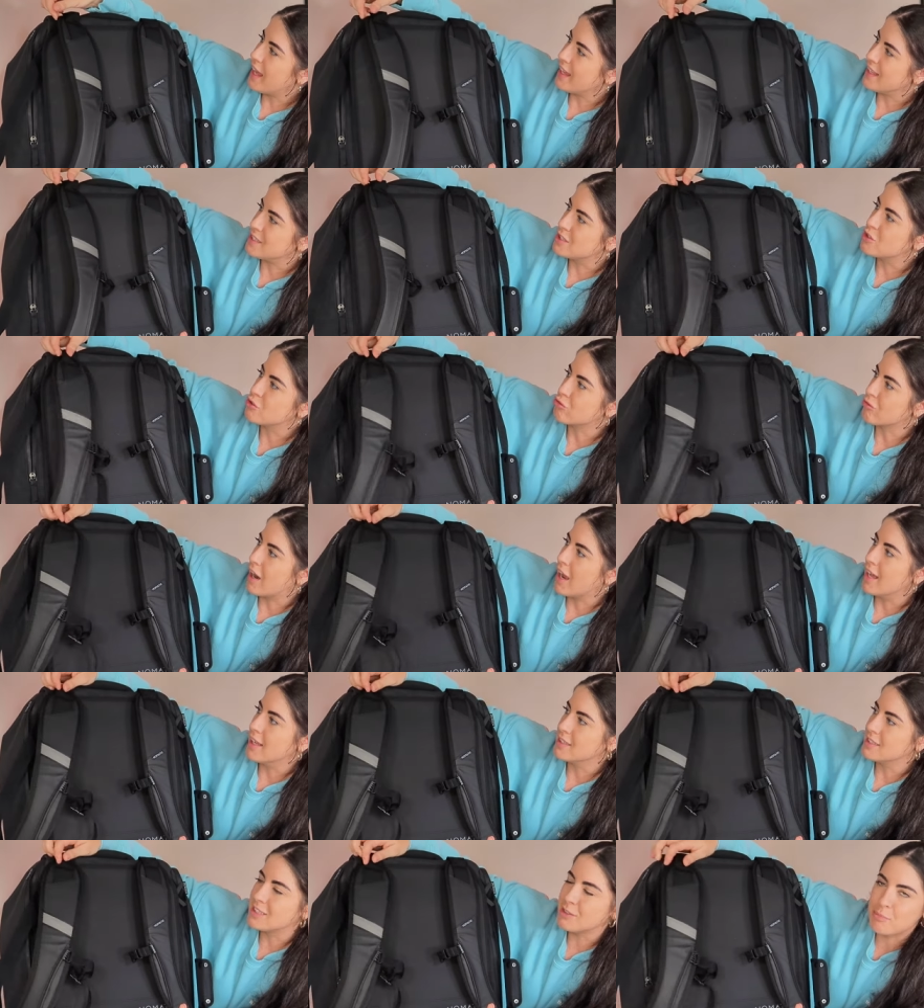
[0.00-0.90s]
is
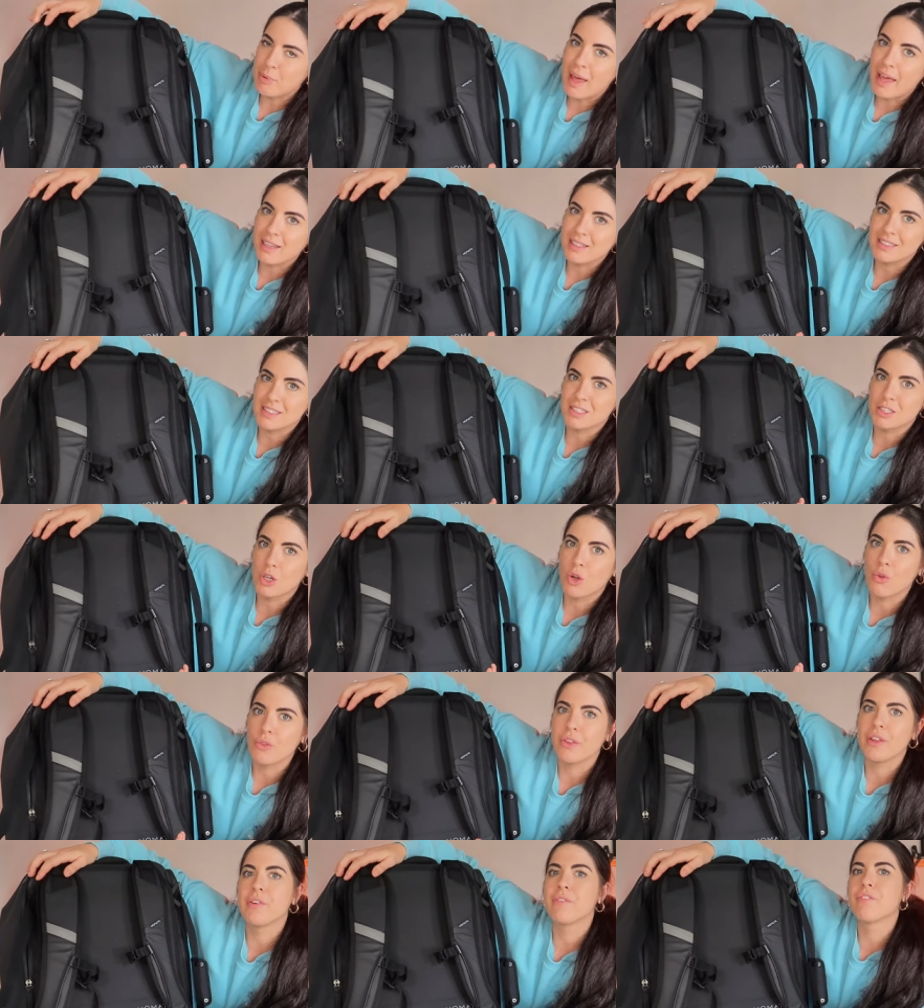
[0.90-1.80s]
grand depending
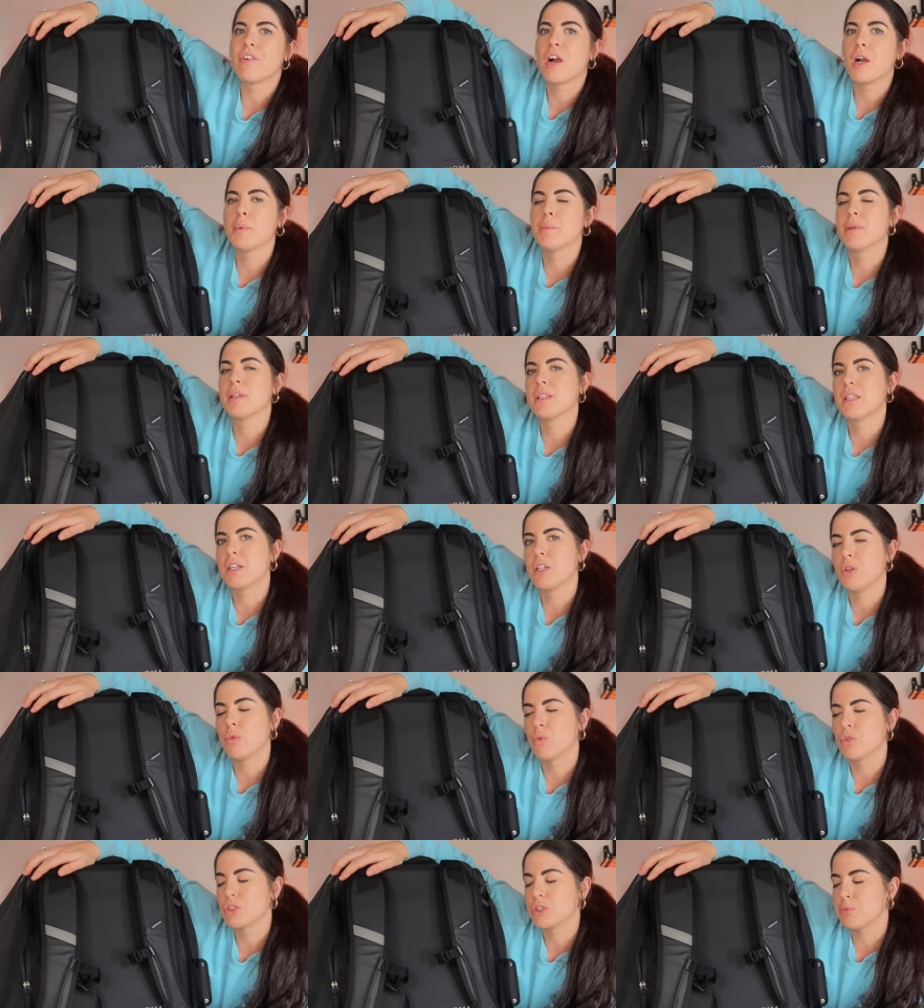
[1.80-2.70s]
on the environment that
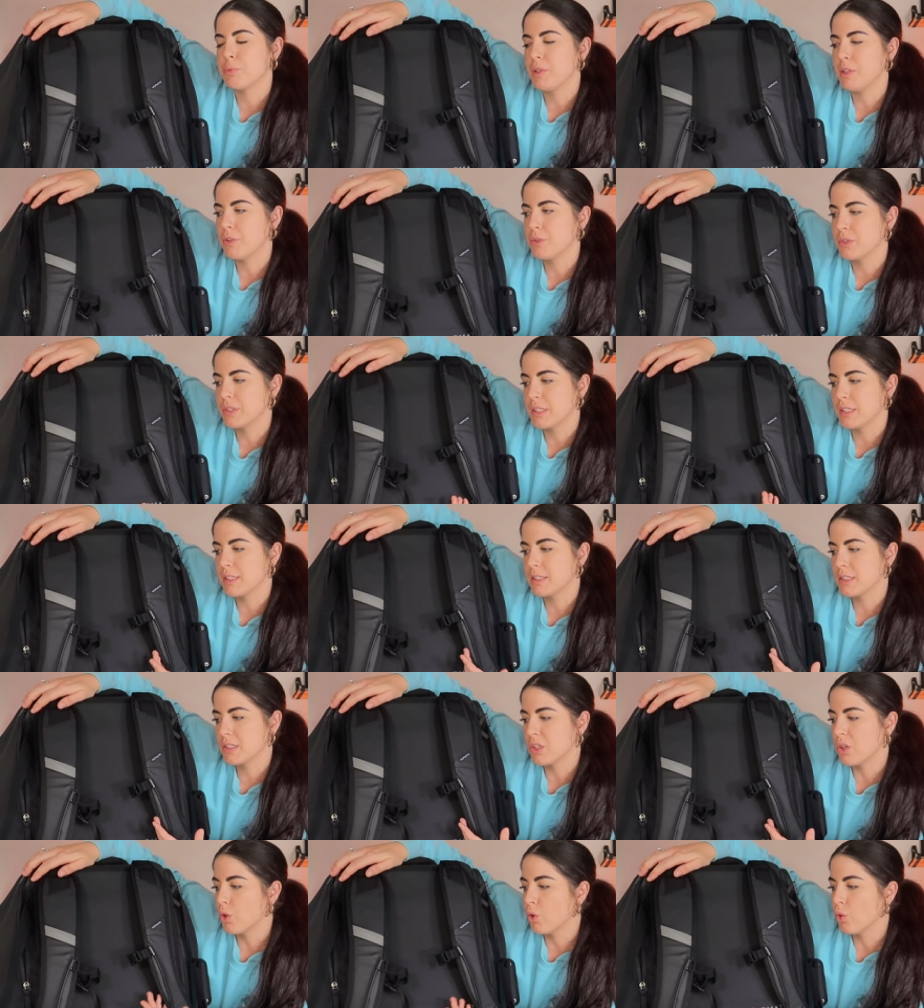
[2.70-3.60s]
you want to be using it.
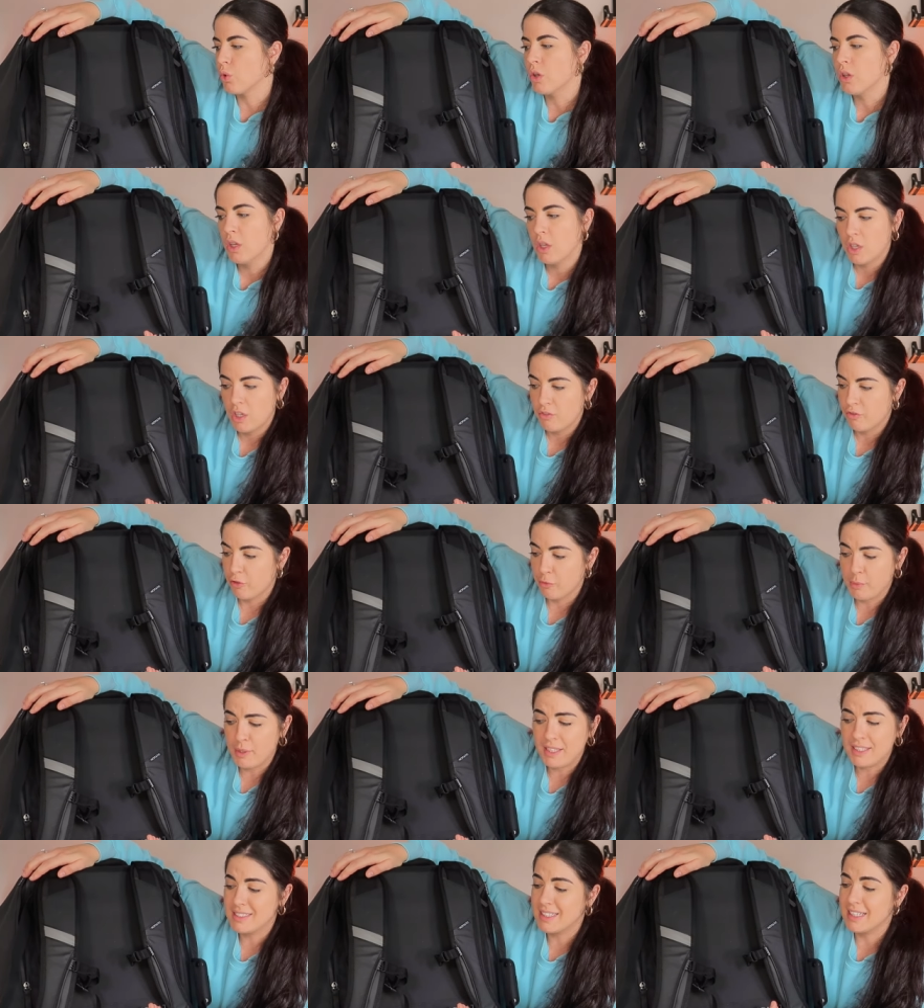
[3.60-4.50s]
So for
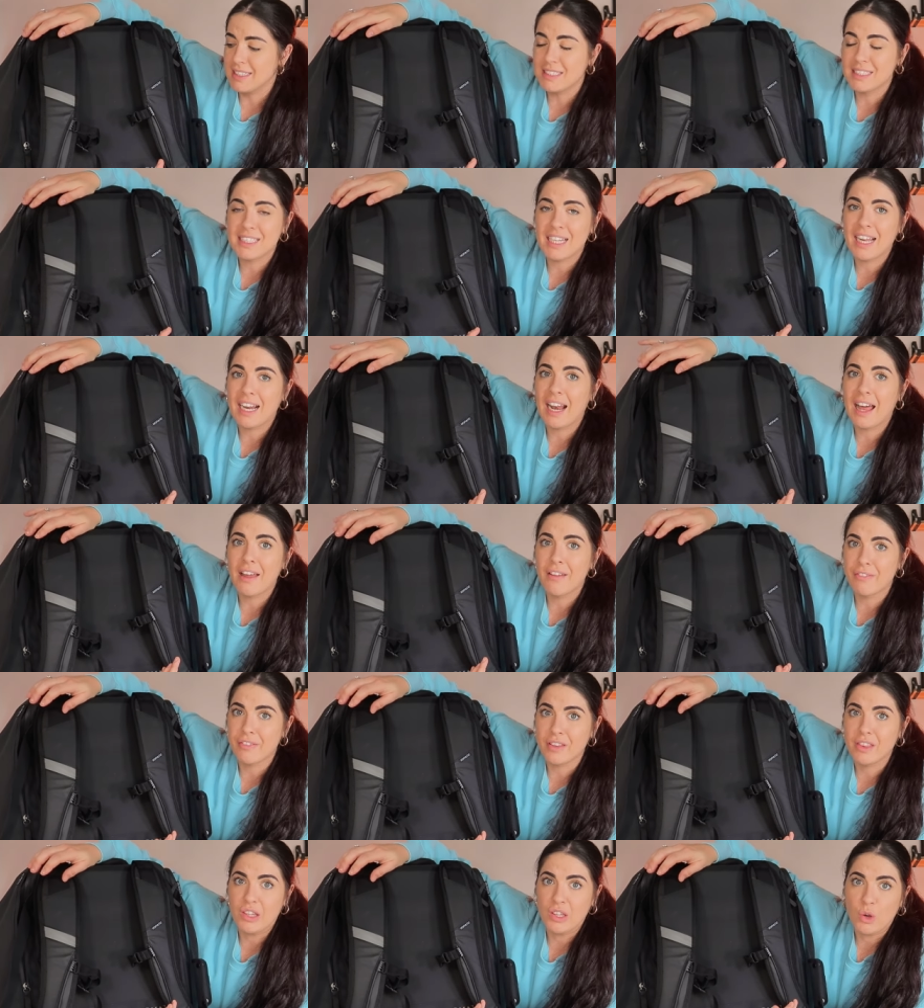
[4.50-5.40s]
me, day-to-day -day
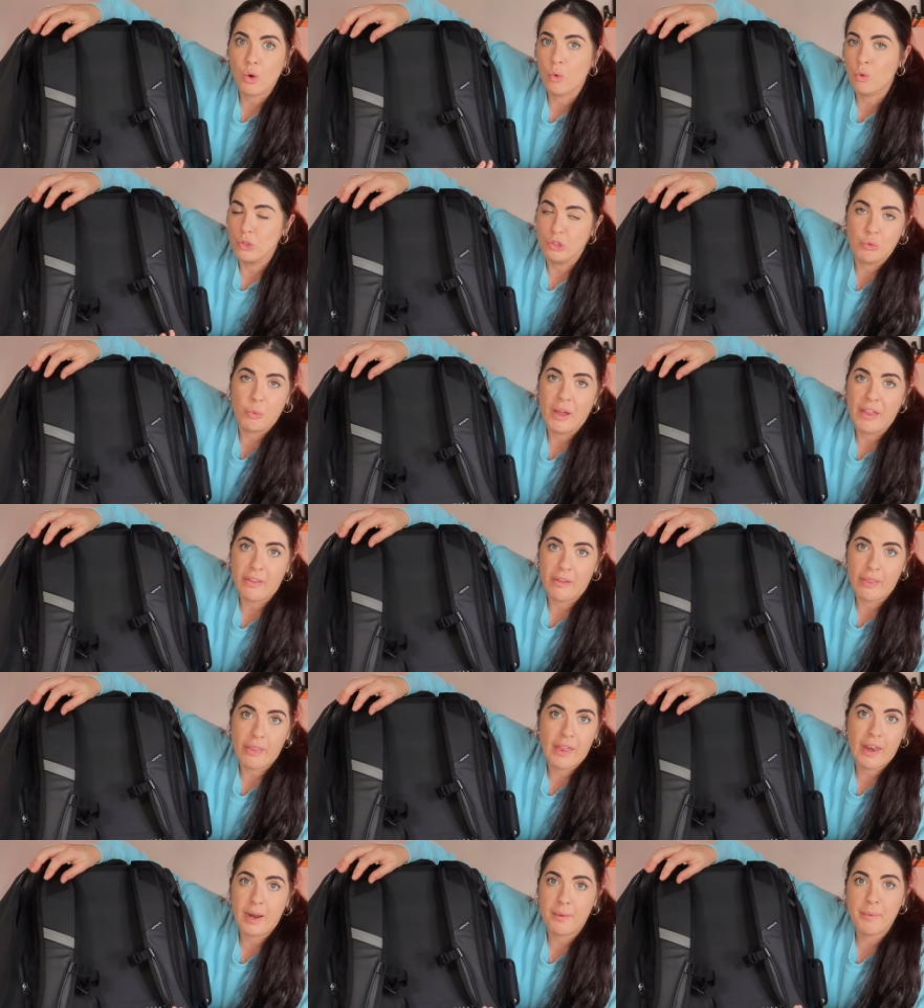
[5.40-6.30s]
life in the colder weather
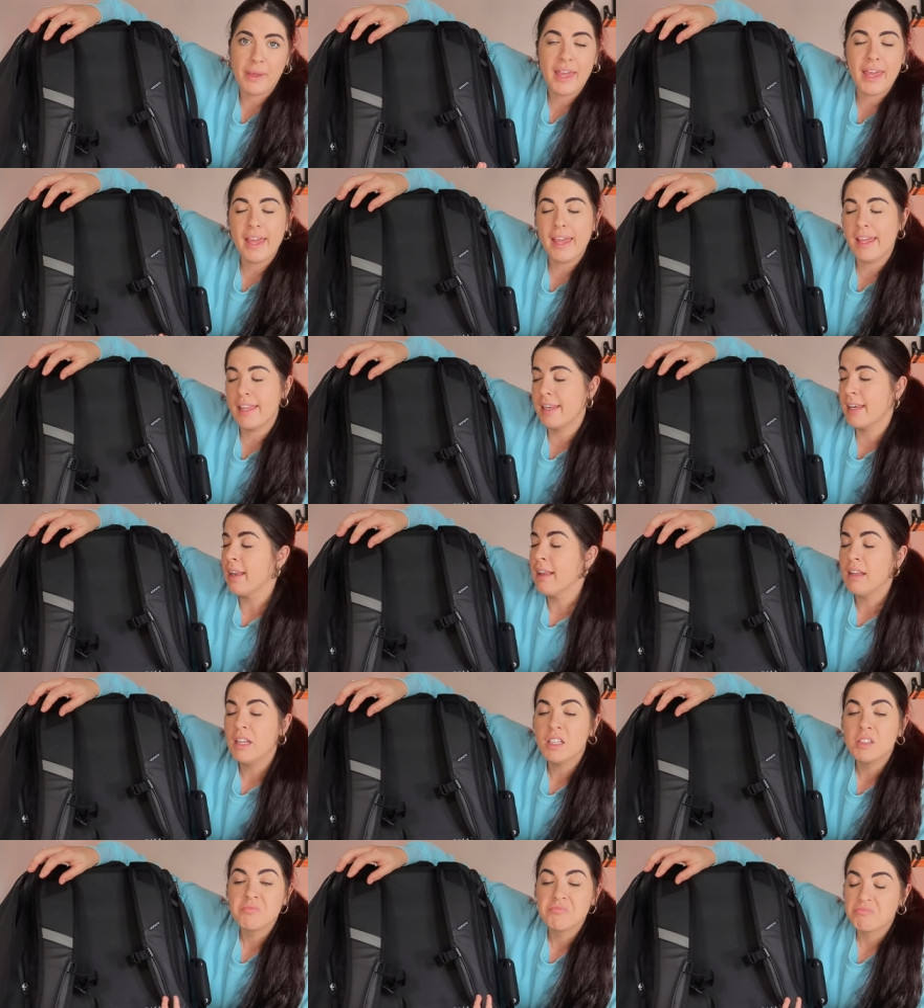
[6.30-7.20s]
that I'm in,
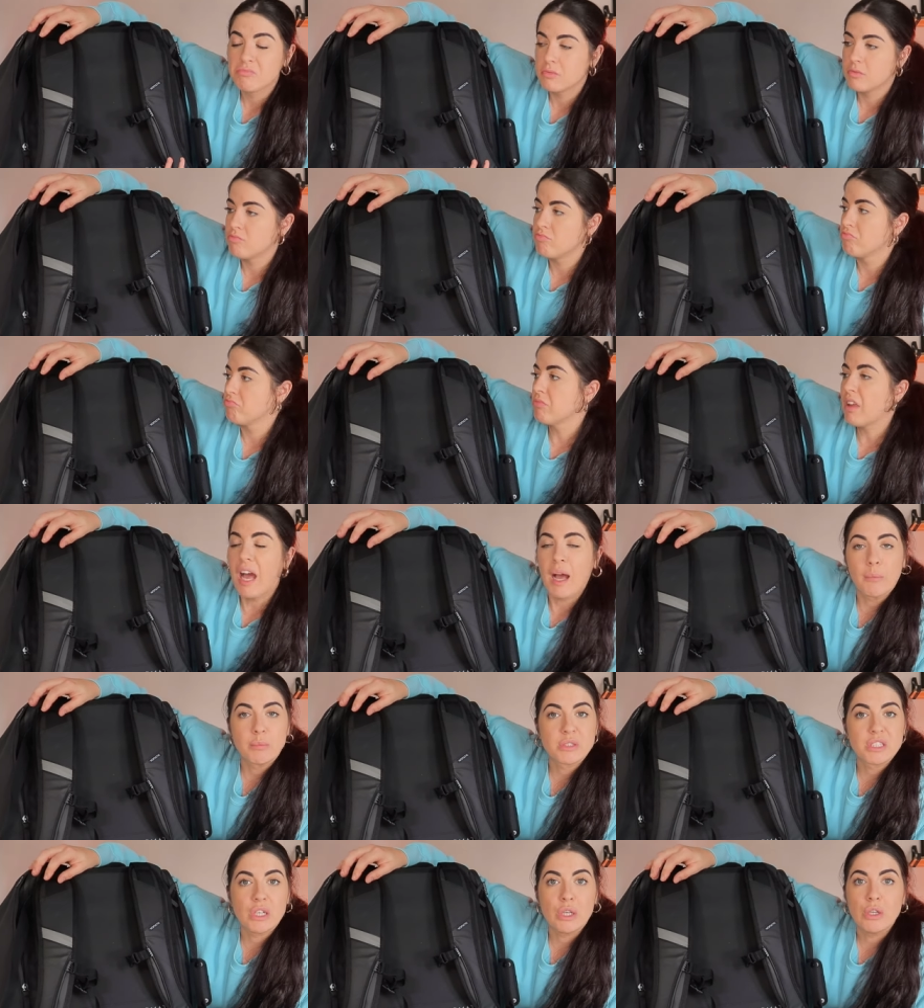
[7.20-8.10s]

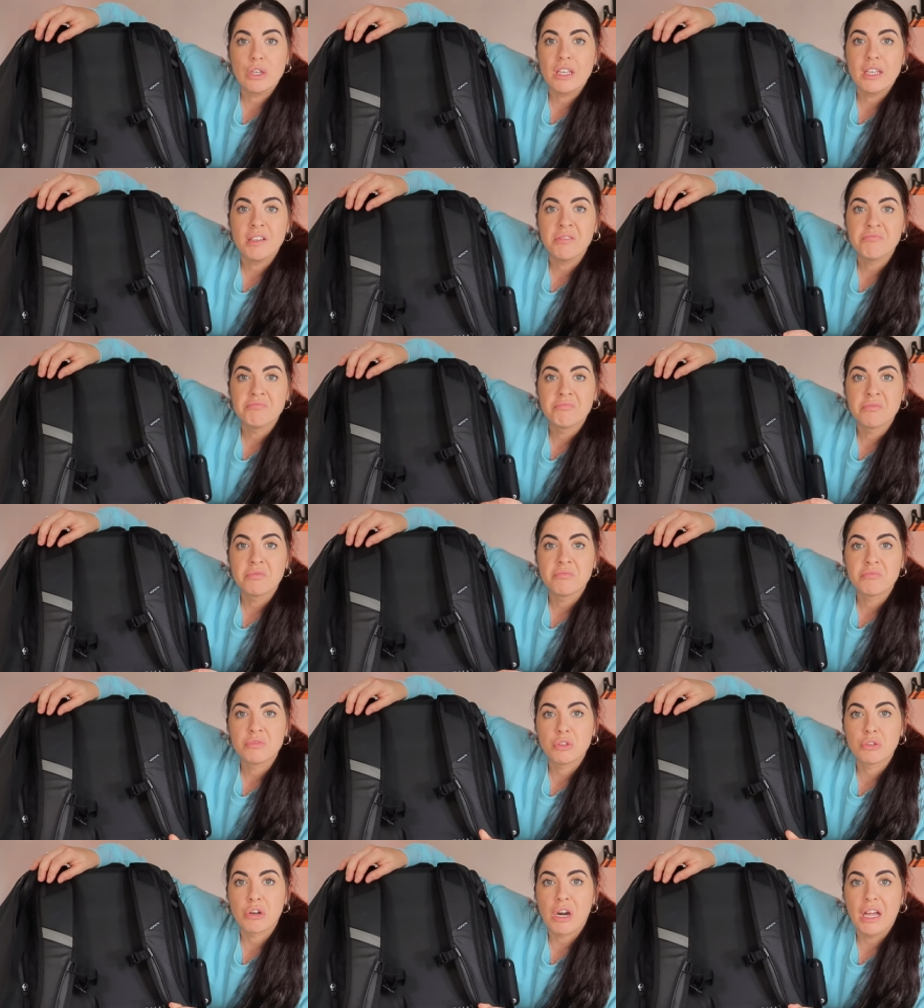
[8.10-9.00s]
absolutely
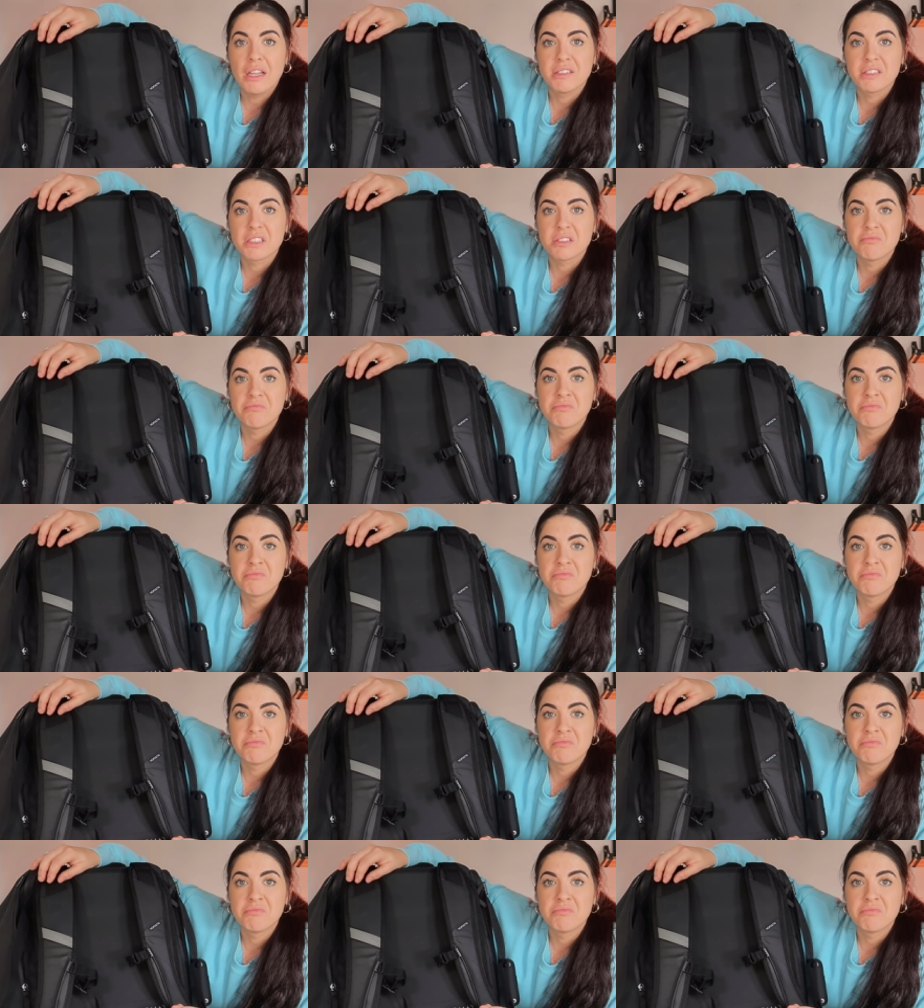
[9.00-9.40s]
grand.